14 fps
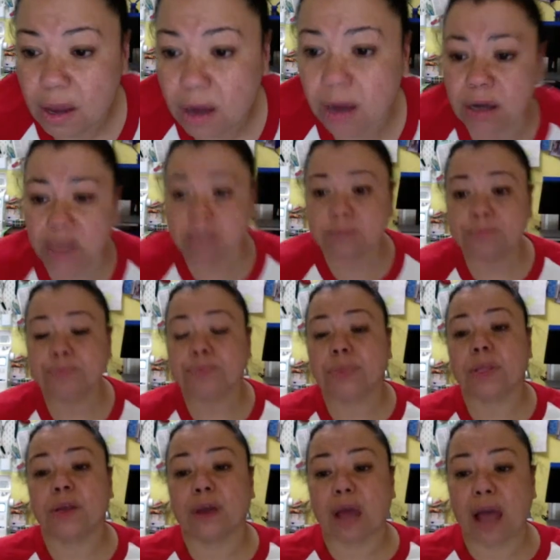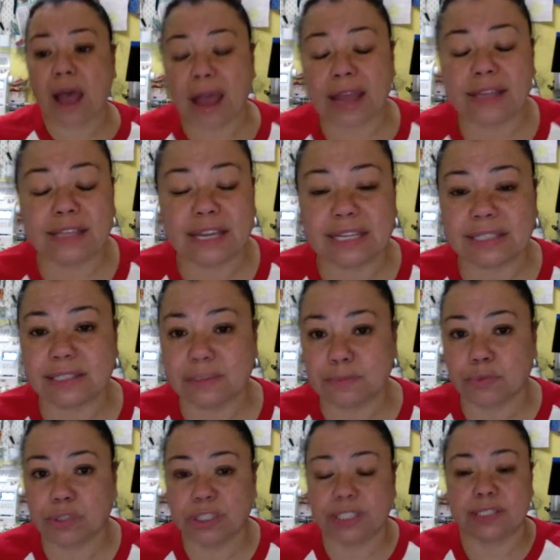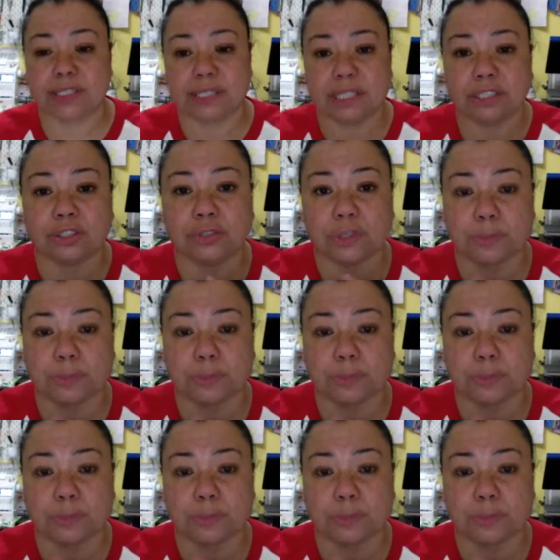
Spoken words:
I liked Embroidery Essentials